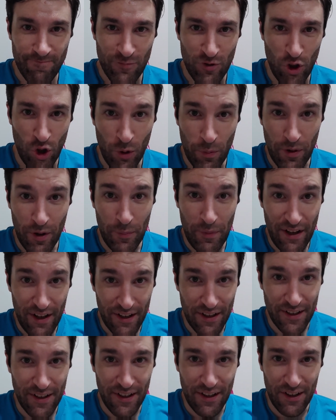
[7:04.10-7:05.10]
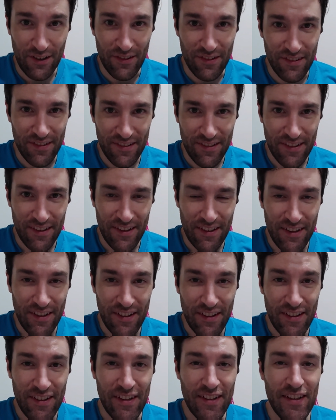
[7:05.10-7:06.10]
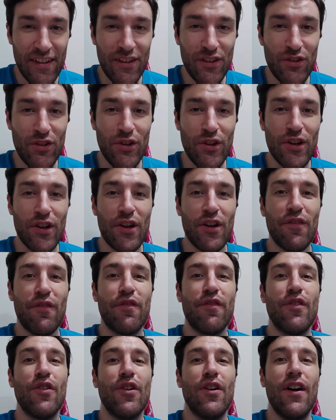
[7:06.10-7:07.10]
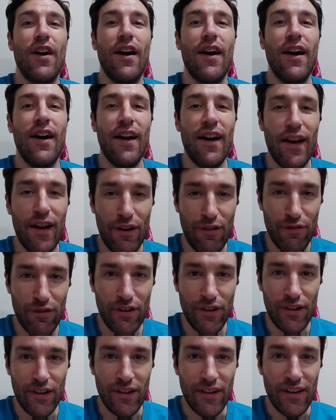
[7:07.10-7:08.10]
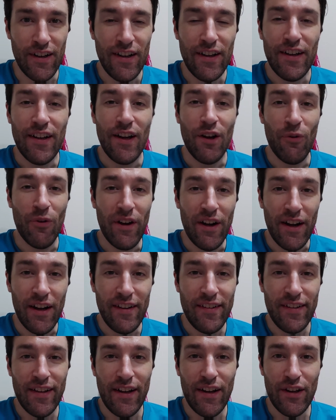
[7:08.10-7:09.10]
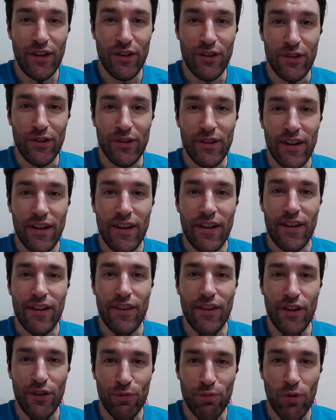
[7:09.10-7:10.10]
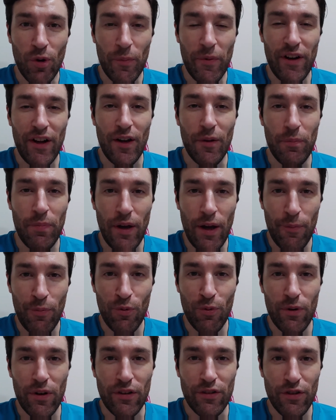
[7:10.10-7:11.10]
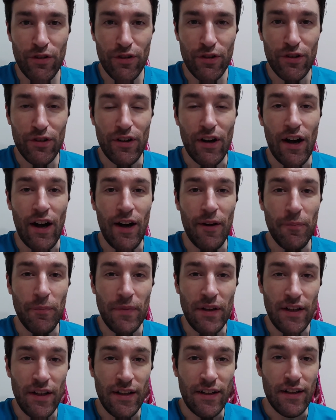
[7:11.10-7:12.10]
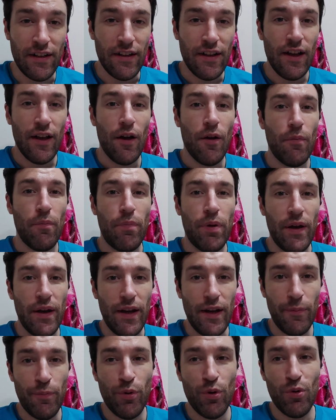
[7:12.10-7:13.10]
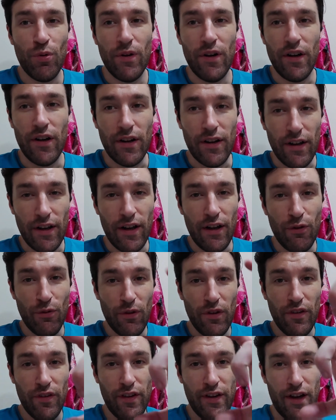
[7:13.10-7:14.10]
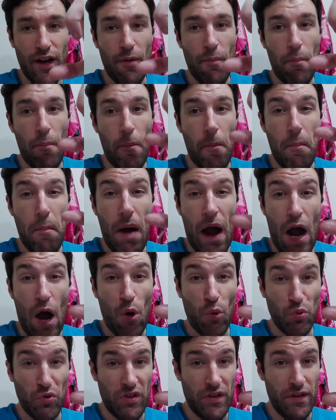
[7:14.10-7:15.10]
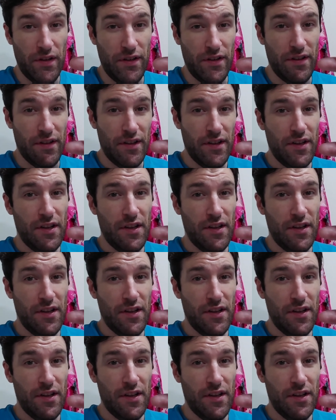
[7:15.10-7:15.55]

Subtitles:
to open a bank account. It took forever. And when I tell you, this woman had paperwork to do, I mean it, paperwork. It was like a mountain